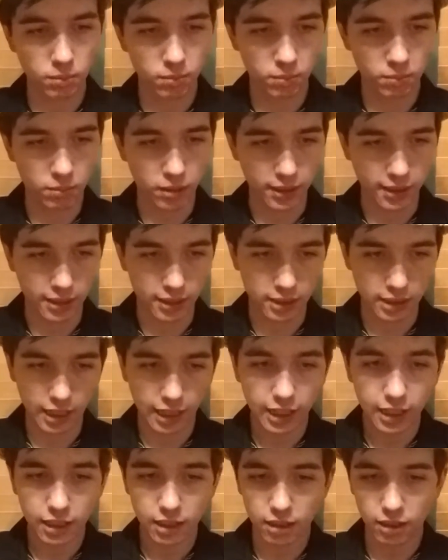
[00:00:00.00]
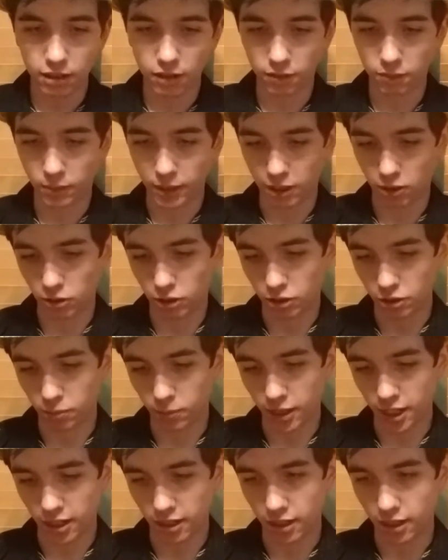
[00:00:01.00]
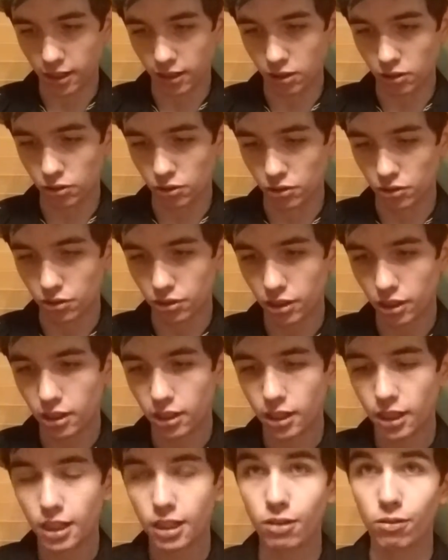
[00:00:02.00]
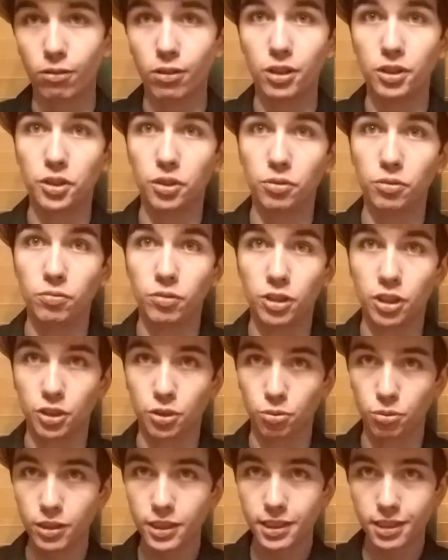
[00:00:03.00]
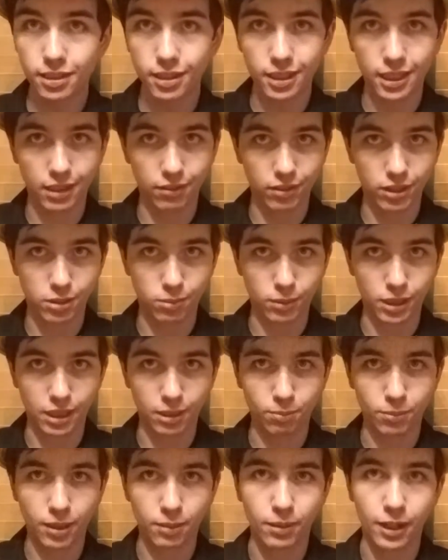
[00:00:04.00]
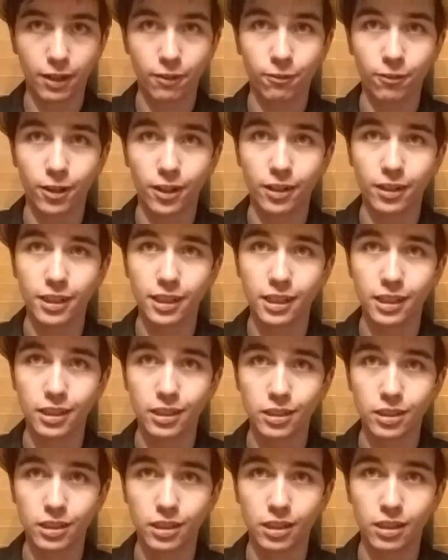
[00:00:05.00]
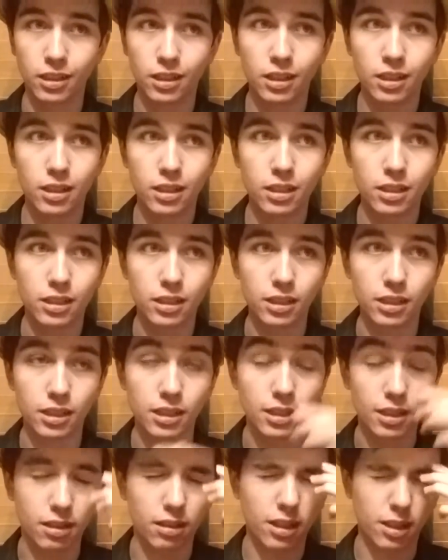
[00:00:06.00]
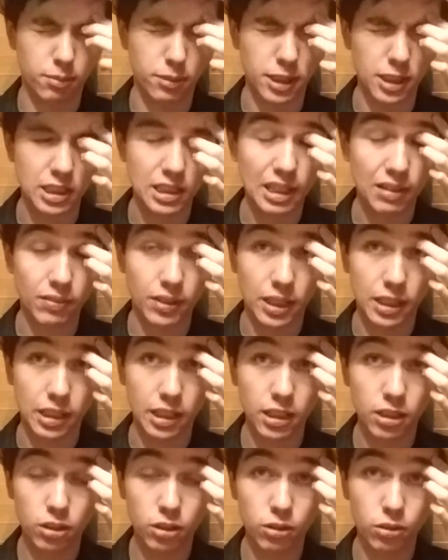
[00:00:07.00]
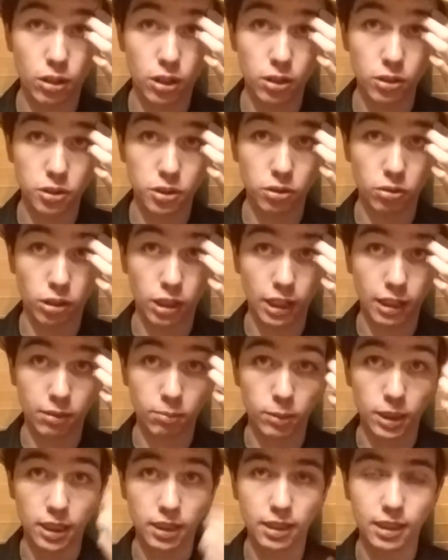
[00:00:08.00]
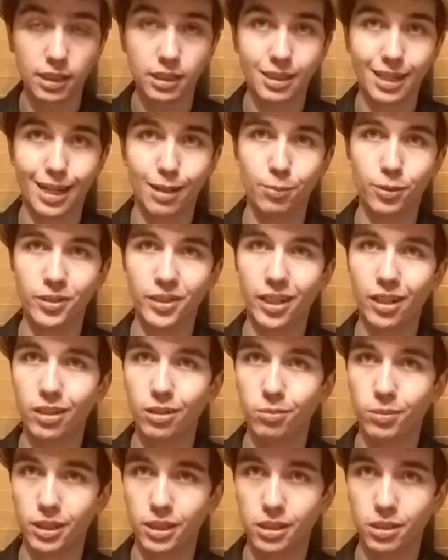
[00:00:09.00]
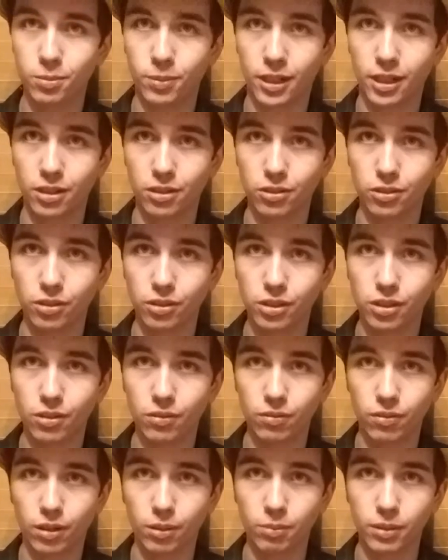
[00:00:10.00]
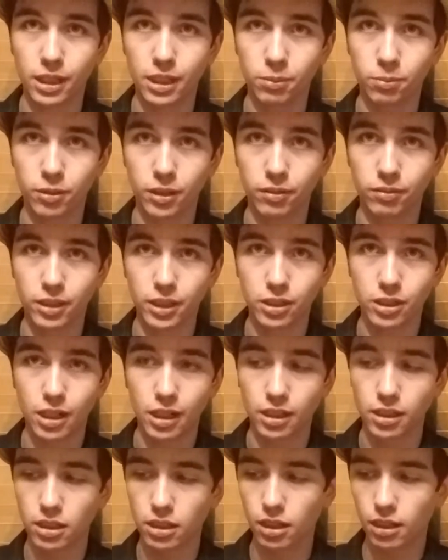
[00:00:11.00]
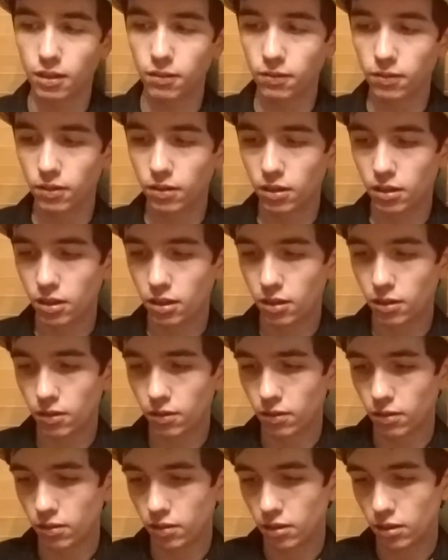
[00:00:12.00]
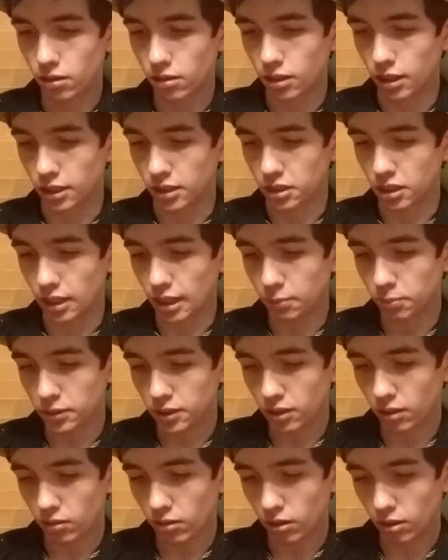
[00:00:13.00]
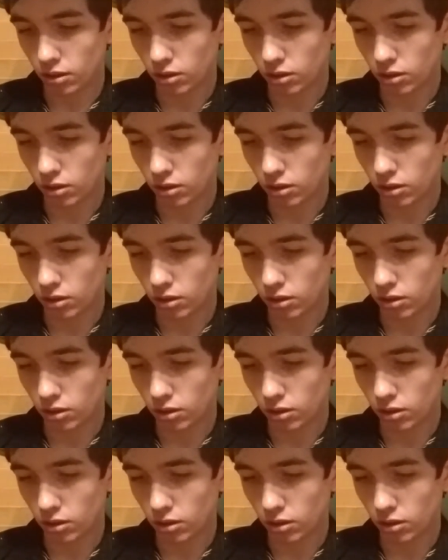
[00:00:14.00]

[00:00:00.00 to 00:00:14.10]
But this can of Mountain Dew Baja Gold was just recently given to me by my friend Clemens70, who also gave me the Snapple Elements bottles from the previous tasting episode.